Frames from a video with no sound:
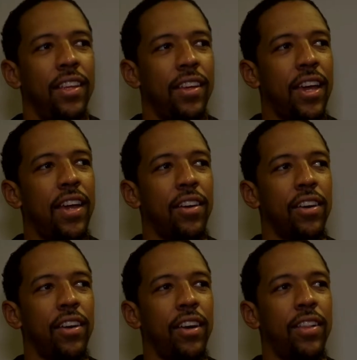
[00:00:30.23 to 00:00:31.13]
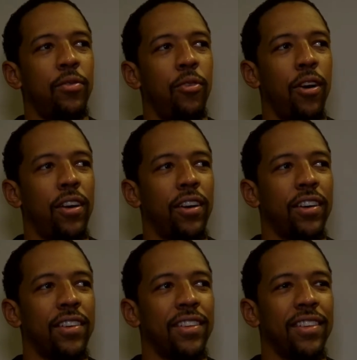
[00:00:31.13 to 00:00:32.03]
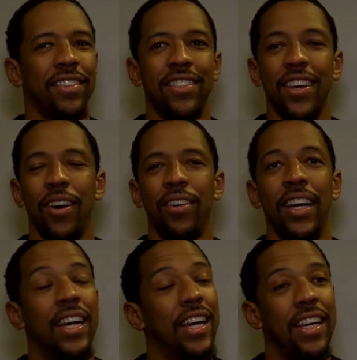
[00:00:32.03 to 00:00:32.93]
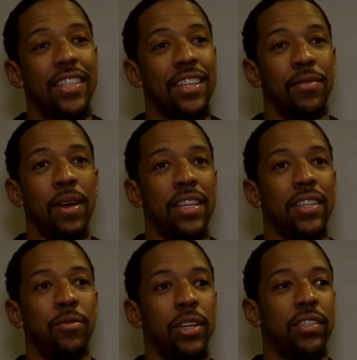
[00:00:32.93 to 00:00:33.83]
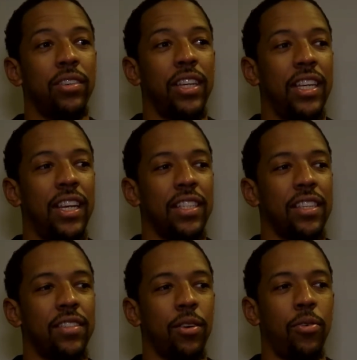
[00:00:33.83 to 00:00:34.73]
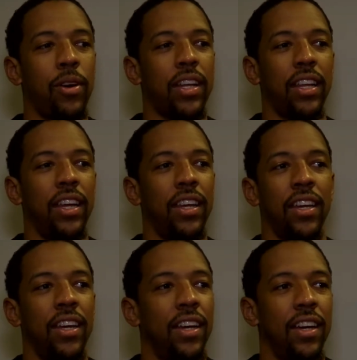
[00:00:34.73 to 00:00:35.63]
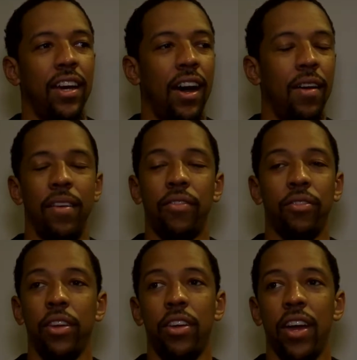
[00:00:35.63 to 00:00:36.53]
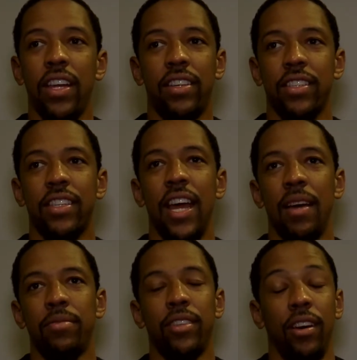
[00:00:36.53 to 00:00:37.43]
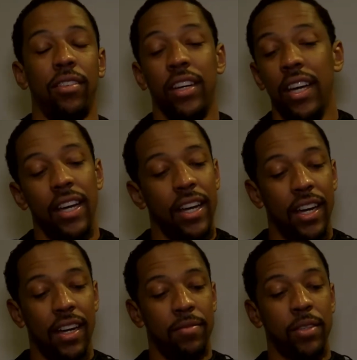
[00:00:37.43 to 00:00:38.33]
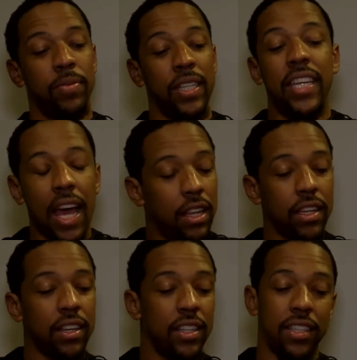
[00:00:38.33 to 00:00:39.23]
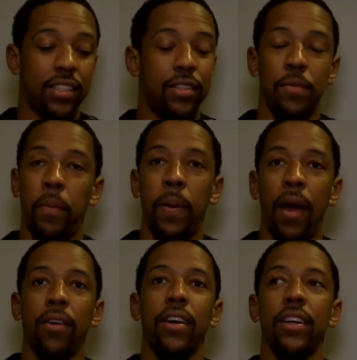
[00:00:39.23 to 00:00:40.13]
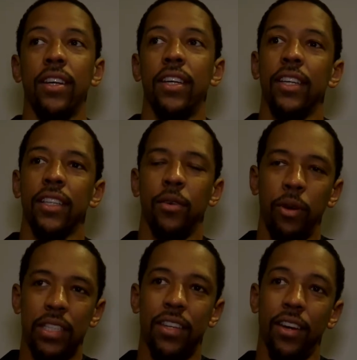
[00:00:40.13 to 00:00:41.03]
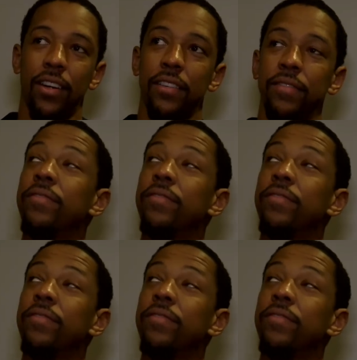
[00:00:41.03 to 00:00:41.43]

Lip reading: You can hear it underneath the water. So it's an amazing whistle, and he does it so quickly. Your head just snaps. So it must be a talent. It's a superpower. The whistler.